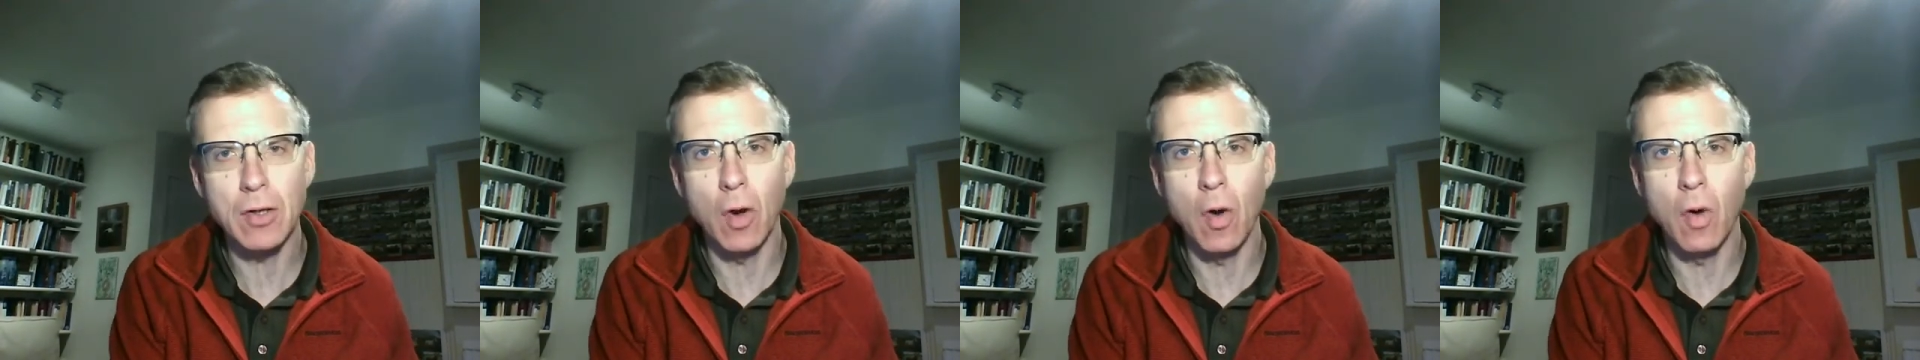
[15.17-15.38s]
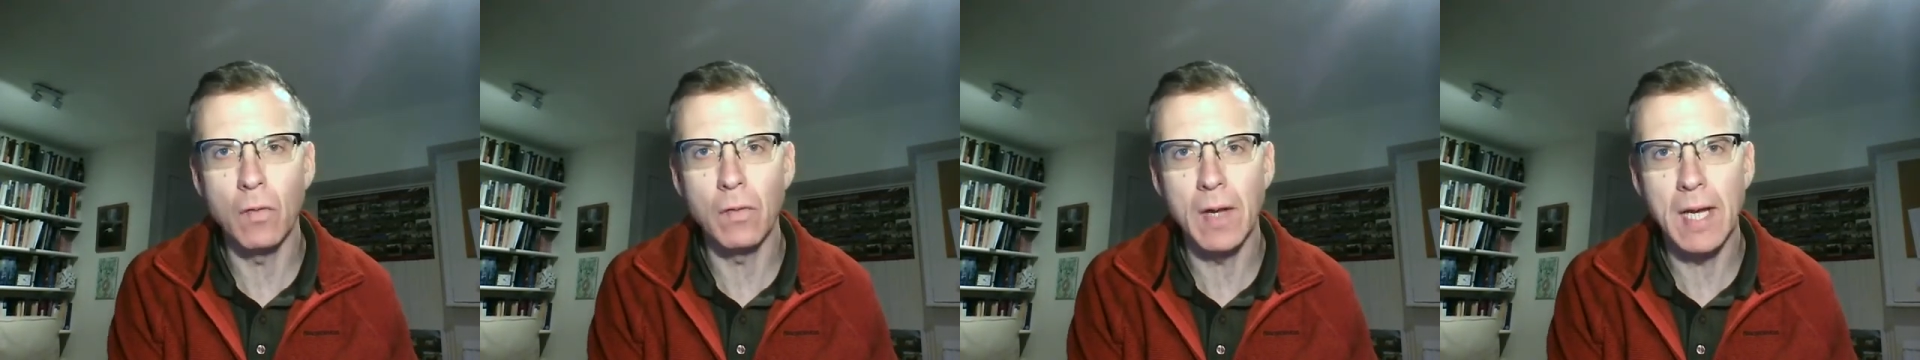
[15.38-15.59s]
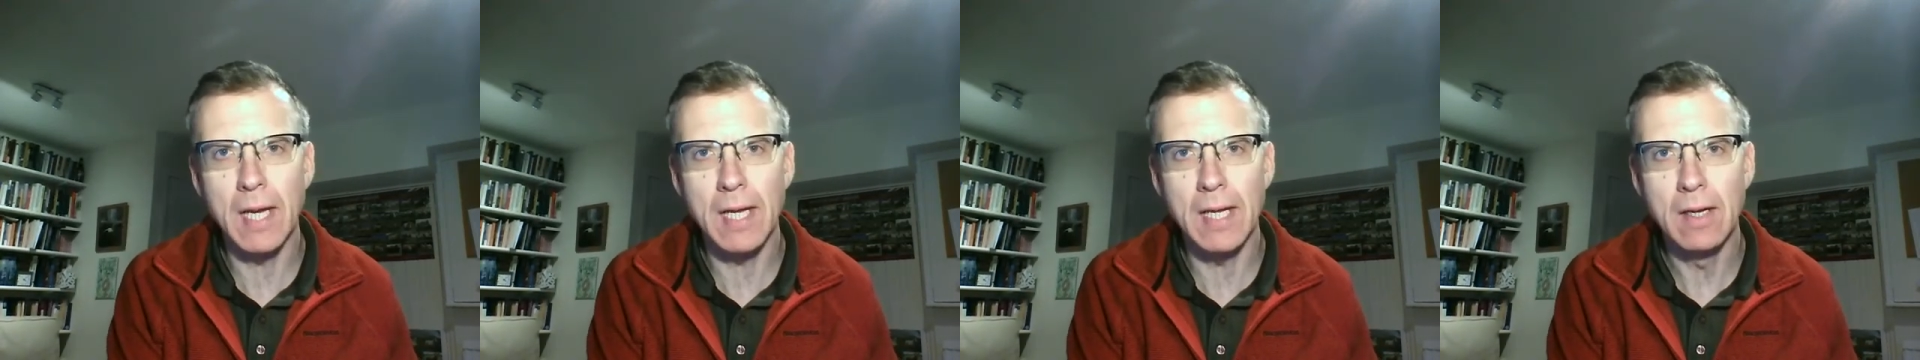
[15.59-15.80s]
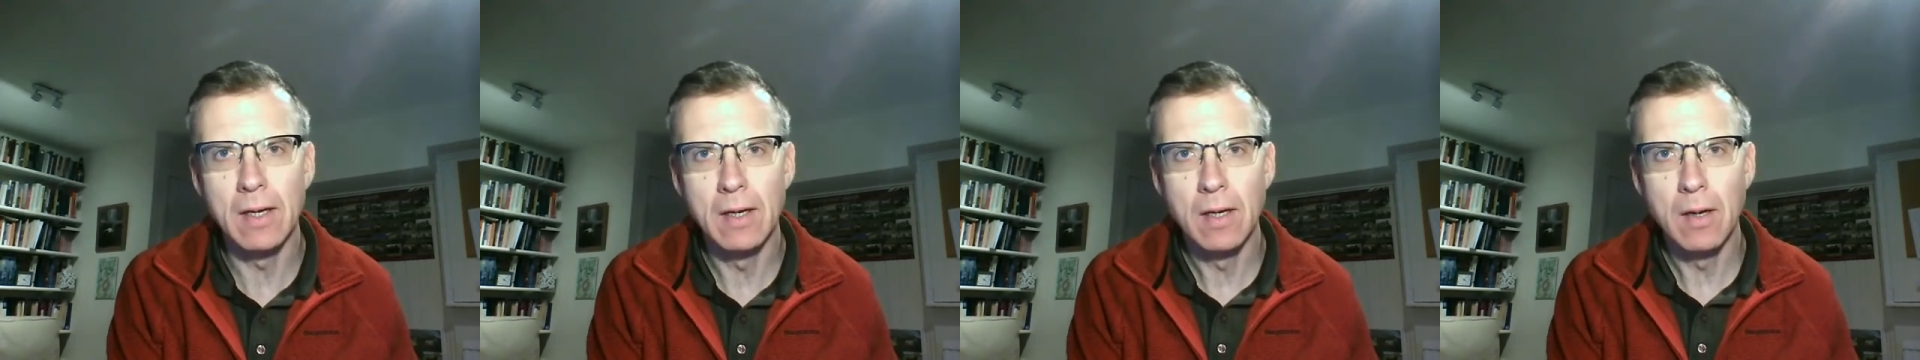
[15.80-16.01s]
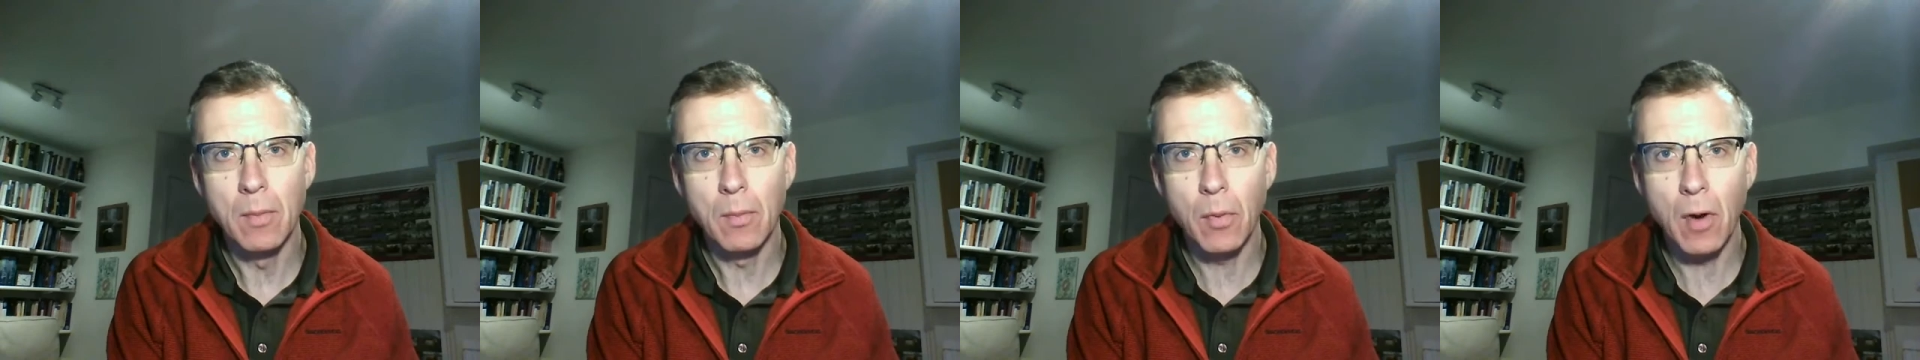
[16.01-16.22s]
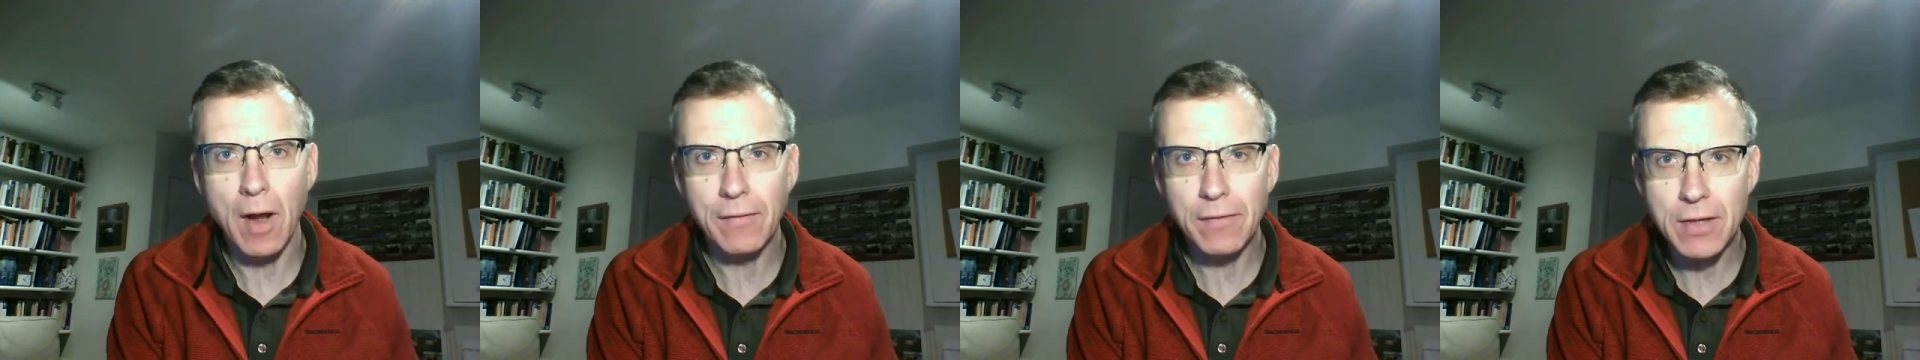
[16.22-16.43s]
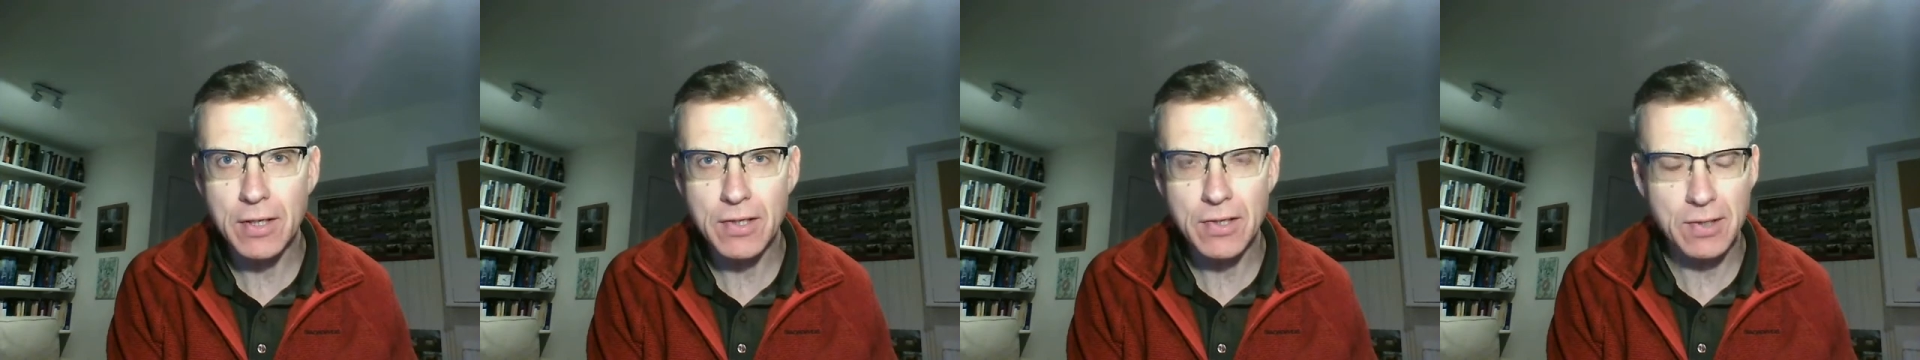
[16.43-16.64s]
of a
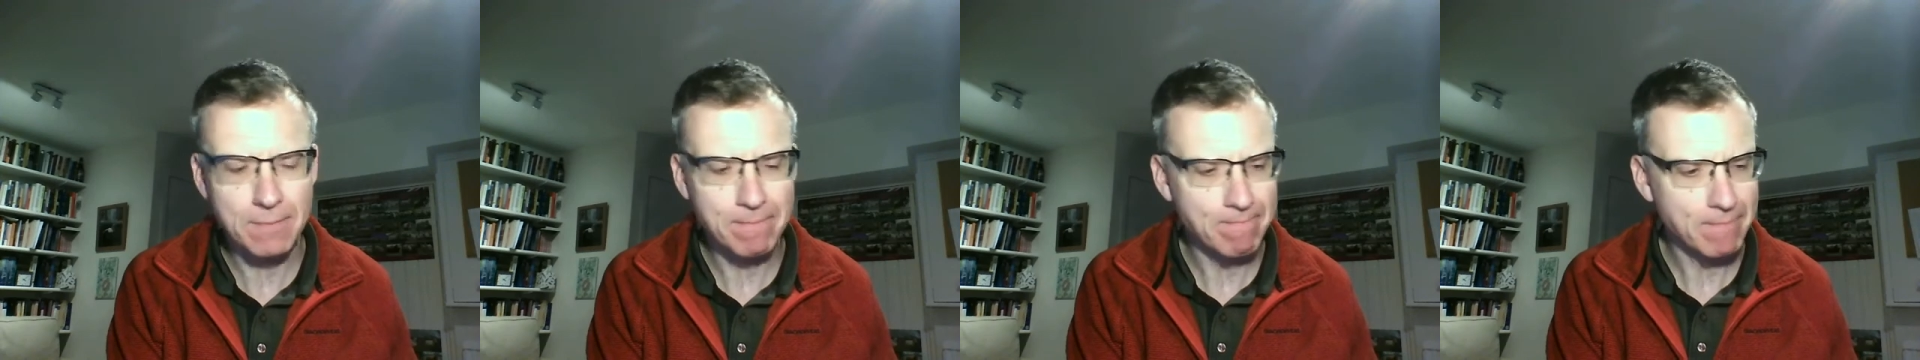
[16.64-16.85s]
preface,